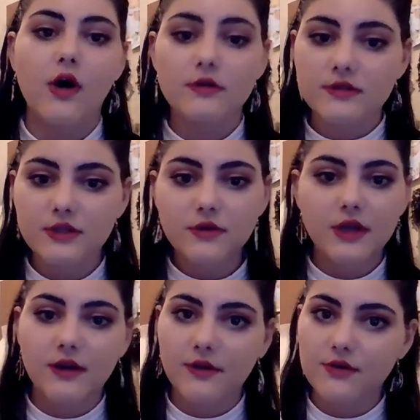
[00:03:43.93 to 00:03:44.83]
Also,
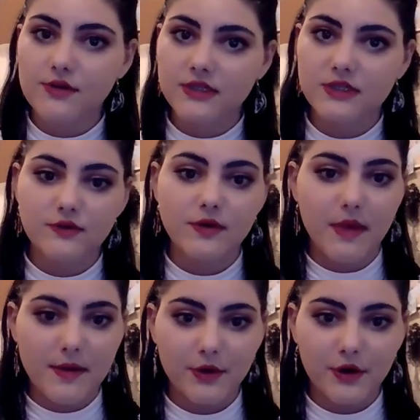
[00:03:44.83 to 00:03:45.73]
another thing to
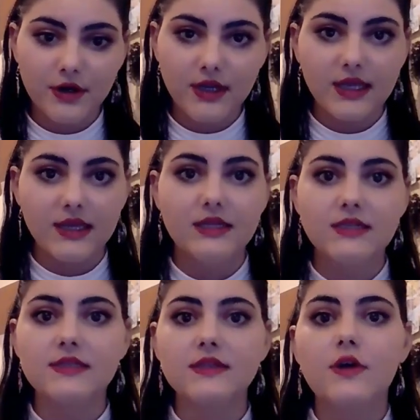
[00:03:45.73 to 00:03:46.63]
remember
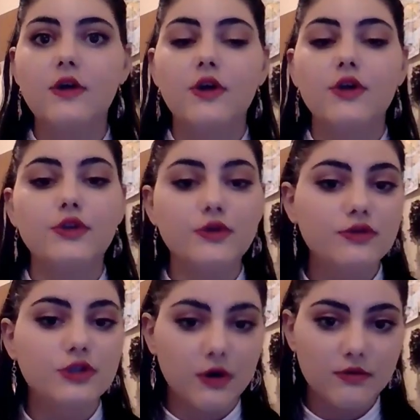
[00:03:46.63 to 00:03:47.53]
is
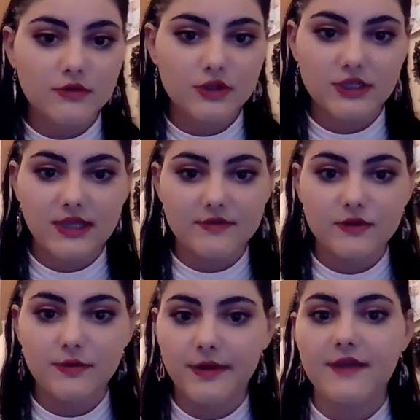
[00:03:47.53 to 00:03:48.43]
you don't just have
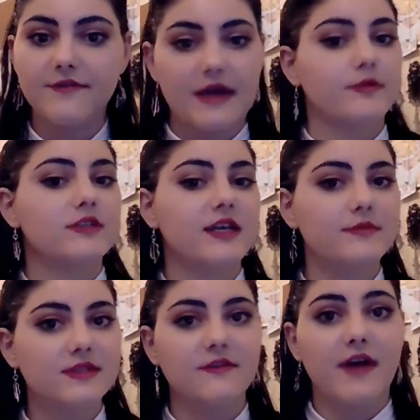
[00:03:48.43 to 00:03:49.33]
to apply fabric
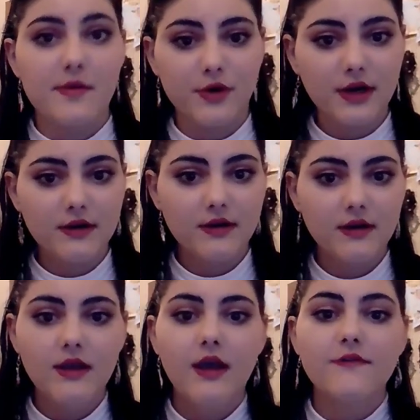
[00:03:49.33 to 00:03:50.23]
types to fabric.
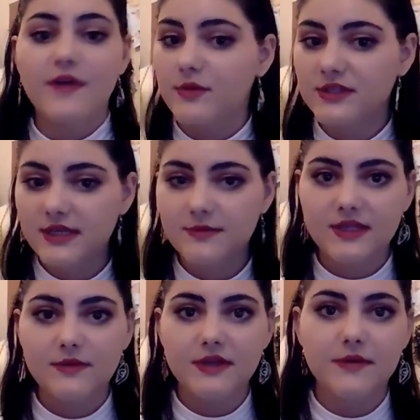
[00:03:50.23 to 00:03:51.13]
Fabric types
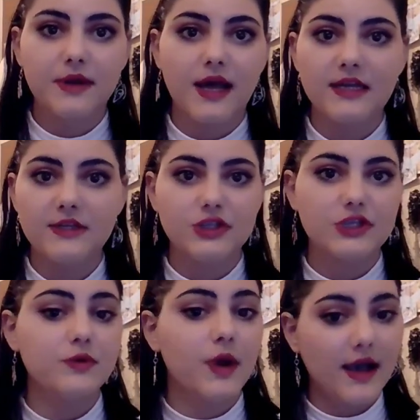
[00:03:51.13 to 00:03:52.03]
can be applied
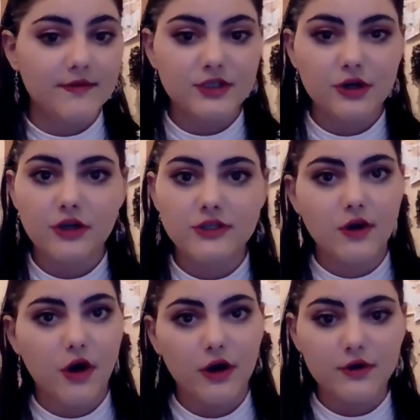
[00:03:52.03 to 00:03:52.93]
to avatars,
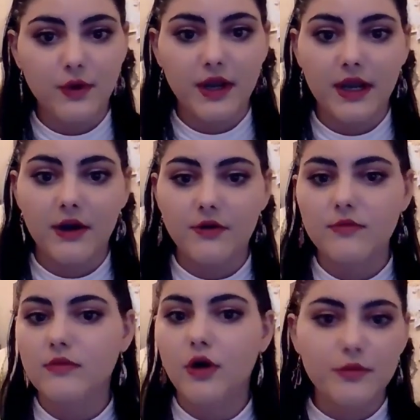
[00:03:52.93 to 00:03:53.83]

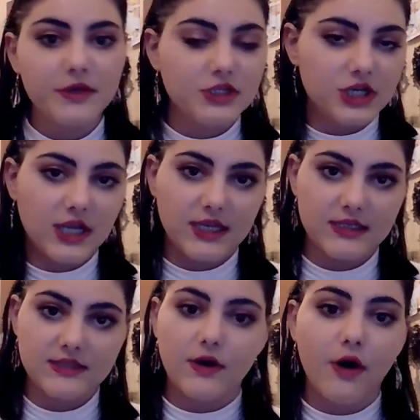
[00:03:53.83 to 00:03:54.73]
hardware,
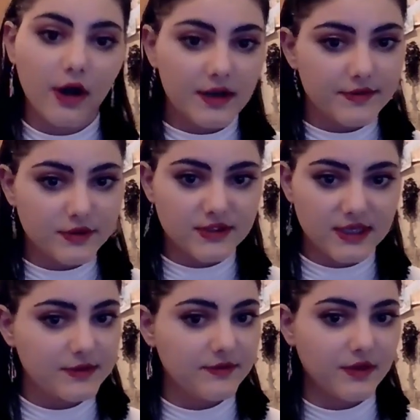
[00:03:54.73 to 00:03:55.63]
OBJs, all of those
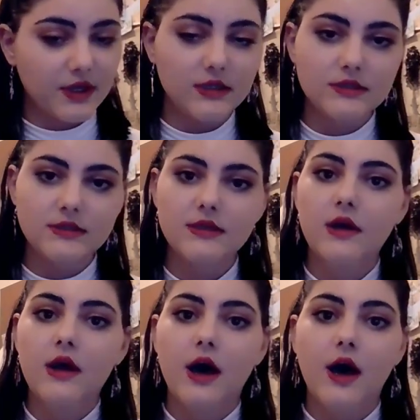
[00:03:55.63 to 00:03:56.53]
types of things.
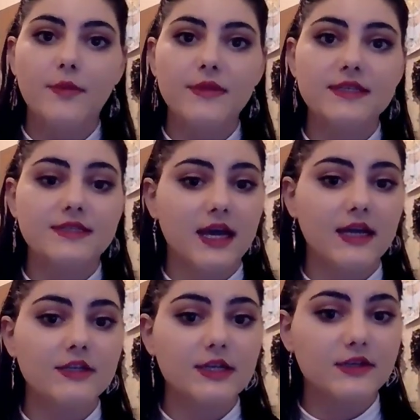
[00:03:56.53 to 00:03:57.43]
Um, it is
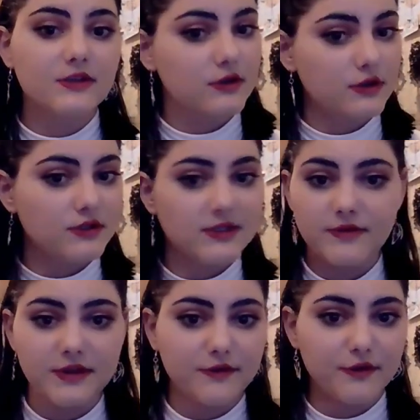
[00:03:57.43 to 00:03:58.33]
not
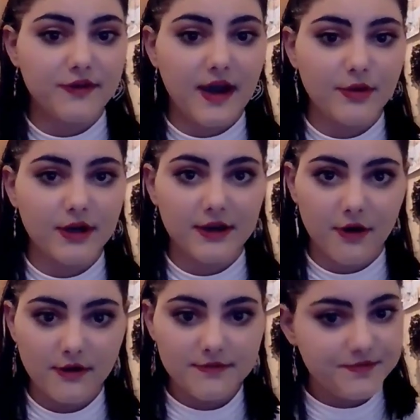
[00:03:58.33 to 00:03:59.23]
exclusively for fabric at
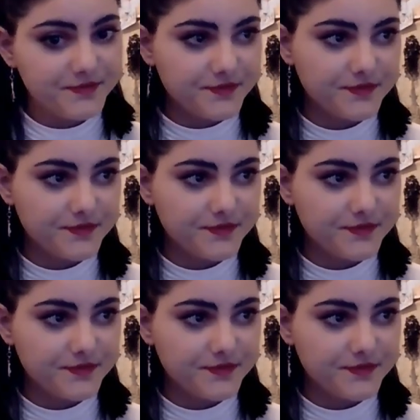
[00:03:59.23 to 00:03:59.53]
all.